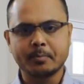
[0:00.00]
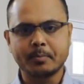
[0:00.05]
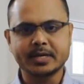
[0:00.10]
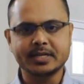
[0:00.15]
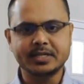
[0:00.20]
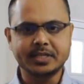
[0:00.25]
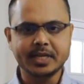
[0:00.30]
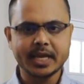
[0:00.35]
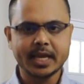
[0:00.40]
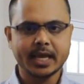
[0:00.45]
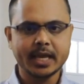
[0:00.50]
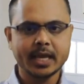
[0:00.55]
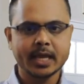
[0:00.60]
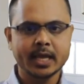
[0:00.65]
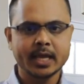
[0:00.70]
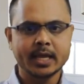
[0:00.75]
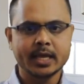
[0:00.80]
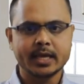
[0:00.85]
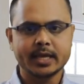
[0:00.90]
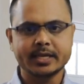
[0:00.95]
but day
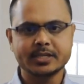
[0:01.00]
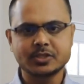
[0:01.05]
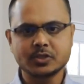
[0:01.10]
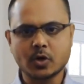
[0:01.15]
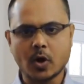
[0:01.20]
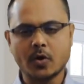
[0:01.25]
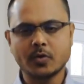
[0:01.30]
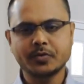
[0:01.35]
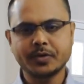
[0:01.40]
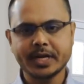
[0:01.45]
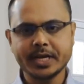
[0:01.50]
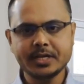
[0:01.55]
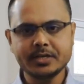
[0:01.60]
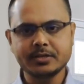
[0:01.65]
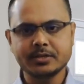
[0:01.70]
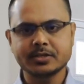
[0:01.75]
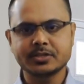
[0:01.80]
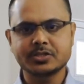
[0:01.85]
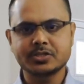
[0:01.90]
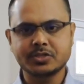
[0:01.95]
is concrete,
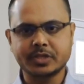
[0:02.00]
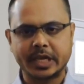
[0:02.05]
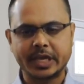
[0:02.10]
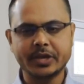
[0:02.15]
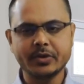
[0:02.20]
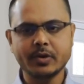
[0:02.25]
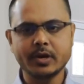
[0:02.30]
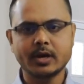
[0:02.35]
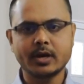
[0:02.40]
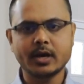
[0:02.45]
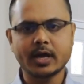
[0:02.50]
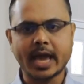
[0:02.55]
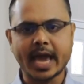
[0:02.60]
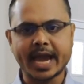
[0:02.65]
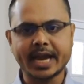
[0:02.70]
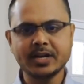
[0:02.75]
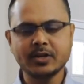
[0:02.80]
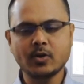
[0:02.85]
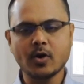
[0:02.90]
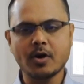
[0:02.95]
singular
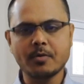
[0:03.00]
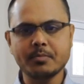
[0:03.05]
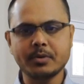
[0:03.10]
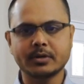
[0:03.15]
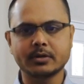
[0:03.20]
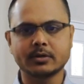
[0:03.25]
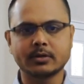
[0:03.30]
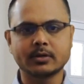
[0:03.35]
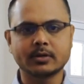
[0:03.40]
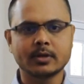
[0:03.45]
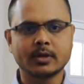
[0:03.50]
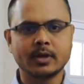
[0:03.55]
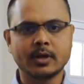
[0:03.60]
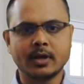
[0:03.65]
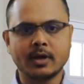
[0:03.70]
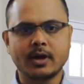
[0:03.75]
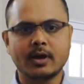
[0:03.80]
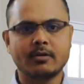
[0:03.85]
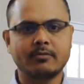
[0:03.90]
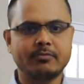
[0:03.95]
and common.
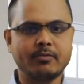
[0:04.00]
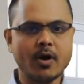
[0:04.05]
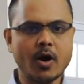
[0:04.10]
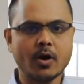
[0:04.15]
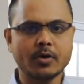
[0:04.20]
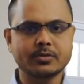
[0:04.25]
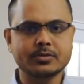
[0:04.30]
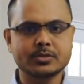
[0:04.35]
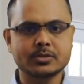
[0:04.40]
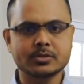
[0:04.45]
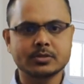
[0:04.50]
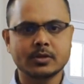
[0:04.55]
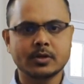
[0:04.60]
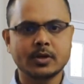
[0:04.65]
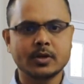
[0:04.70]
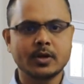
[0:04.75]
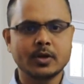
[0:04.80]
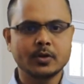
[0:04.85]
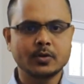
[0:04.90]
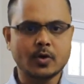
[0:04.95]
A fox,
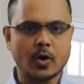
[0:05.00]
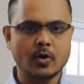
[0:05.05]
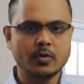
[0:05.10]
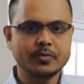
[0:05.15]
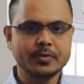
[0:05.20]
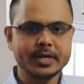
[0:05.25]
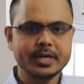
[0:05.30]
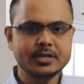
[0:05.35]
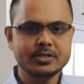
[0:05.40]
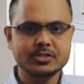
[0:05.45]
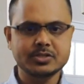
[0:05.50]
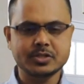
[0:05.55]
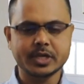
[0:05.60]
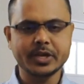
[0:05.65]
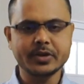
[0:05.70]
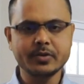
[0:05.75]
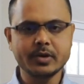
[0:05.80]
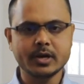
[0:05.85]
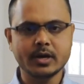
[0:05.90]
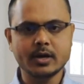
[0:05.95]
concrete,
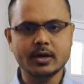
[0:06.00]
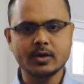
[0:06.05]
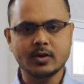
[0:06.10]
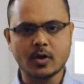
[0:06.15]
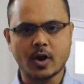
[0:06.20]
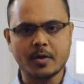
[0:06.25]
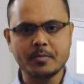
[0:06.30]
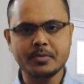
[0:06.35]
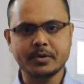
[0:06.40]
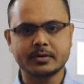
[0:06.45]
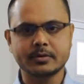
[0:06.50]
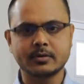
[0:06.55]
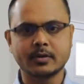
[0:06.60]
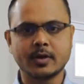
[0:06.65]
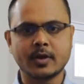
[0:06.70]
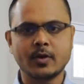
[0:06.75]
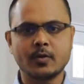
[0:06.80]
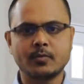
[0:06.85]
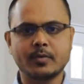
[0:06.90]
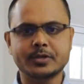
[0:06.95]
singular, common,
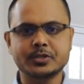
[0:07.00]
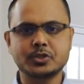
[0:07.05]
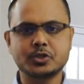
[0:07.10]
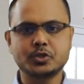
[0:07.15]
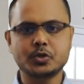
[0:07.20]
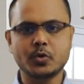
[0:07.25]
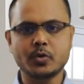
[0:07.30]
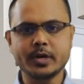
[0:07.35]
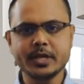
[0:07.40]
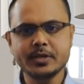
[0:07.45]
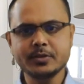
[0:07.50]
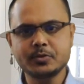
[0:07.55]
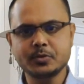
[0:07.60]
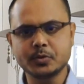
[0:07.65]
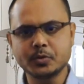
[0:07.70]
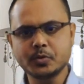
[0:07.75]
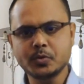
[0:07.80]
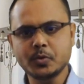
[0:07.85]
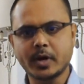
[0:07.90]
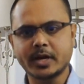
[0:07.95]
was strolling
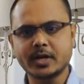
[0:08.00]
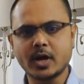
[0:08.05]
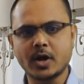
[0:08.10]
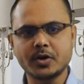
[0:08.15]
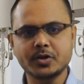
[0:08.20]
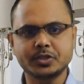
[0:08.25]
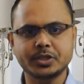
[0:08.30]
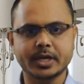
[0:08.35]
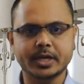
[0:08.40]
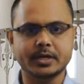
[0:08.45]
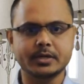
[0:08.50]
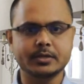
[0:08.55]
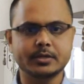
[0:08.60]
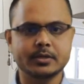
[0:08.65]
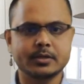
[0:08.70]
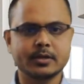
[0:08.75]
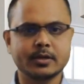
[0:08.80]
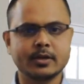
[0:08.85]
through an orchard.